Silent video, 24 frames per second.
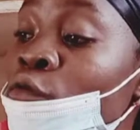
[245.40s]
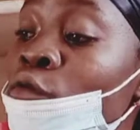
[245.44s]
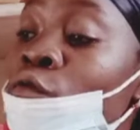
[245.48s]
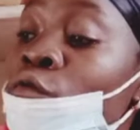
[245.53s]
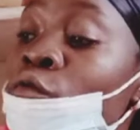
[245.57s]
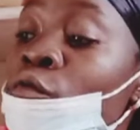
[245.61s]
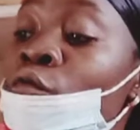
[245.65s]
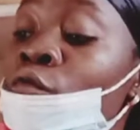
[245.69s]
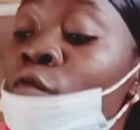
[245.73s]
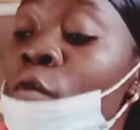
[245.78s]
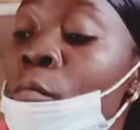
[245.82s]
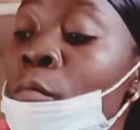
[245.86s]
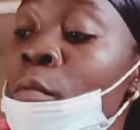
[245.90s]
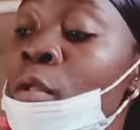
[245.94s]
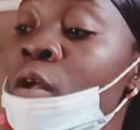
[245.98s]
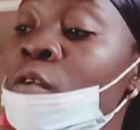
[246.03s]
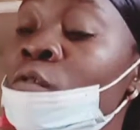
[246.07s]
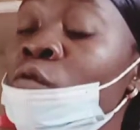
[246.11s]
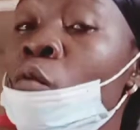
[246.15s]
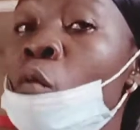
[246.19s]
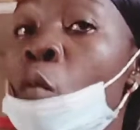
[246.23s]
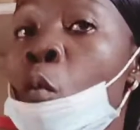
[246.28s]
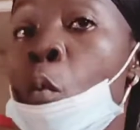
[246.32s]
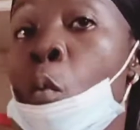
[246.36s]
it to formulate
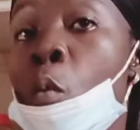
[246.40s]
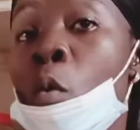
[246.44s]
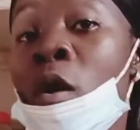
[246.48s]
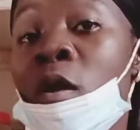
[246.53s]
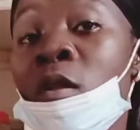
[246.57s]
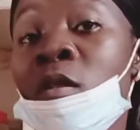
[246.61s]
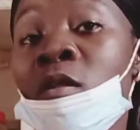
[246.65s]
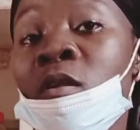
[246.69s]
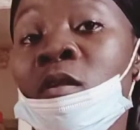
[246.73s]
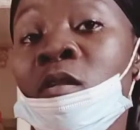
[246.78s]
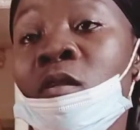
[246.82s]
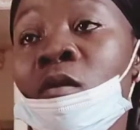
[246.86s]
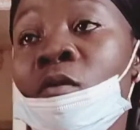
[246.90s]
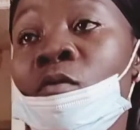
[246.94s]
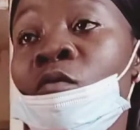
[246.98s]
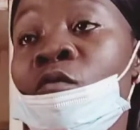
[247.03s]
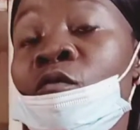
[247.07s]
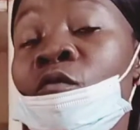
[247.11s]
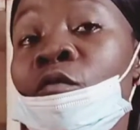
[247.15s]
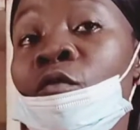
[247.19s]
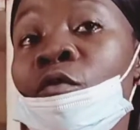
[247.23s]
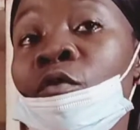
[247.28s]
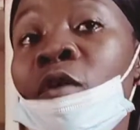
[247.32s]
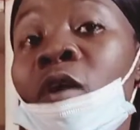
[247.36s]
1 liter of
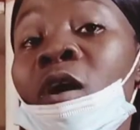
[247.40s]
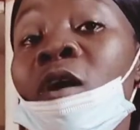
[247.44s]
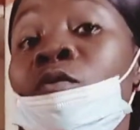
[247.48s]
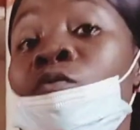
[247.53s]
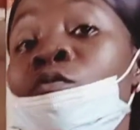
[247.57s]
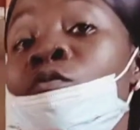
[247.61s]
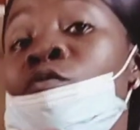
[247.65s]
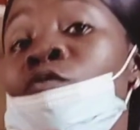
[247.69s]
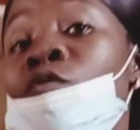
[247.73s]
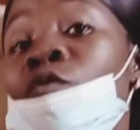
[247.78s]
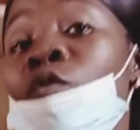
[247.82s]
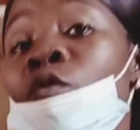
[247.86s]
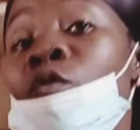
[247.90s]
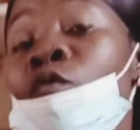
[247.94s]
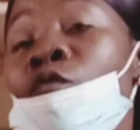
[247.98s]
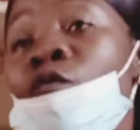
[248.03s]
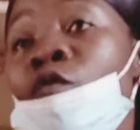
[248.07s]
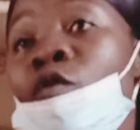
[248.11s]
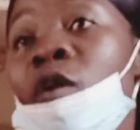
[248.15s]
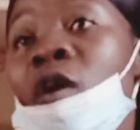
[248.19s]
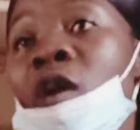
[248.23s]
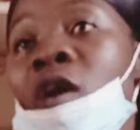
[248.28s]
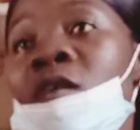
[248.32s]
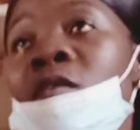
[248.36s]
oil. And also don't
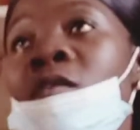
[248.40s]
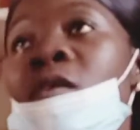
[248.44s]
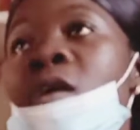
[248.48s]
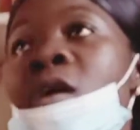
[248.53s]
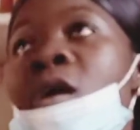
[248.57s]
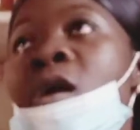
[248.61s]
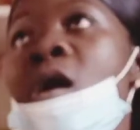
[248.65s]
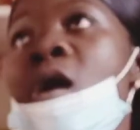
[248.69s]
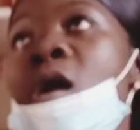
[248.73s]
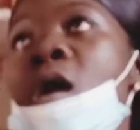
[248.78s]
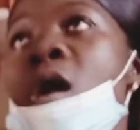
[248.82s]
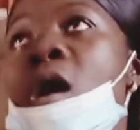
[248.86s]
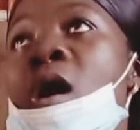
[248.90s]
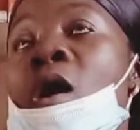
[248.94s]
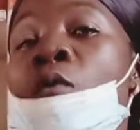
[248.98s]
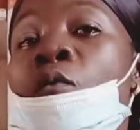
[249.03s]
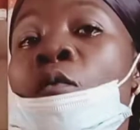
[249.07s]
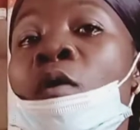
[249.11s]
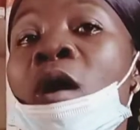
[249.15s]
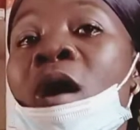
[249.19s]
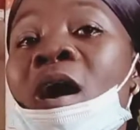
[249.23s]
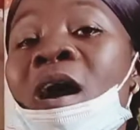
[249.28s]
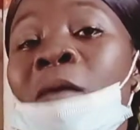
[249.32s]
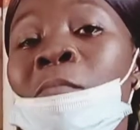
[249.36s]
forget,
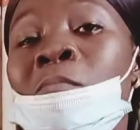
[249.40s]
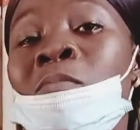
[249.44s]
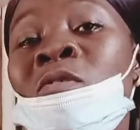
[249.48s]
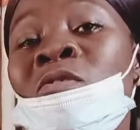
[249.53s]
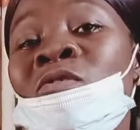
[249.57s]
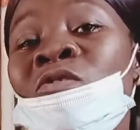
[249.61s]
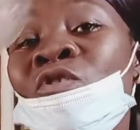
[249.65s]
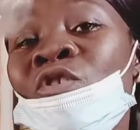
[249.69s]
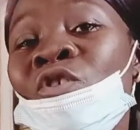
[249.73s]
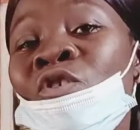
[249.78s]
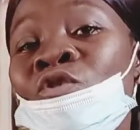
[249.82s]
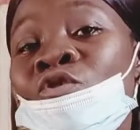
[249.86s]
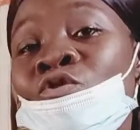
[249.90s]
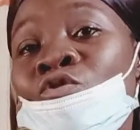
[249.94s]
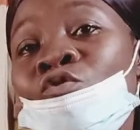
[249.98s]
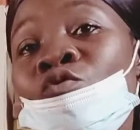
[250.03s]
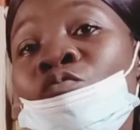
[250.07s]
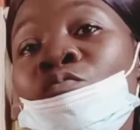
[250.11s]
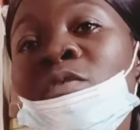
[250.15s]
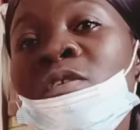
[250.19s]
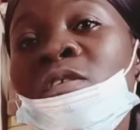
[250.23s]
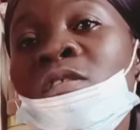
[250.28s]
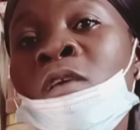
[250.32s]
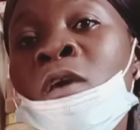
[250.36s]
our apple seed
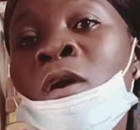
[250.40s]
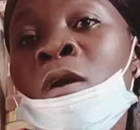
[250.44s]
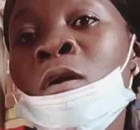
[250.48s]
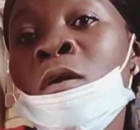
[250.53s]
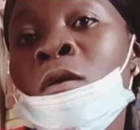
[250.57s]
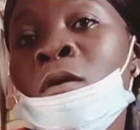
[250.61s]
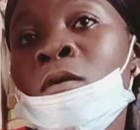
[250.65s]
should be there.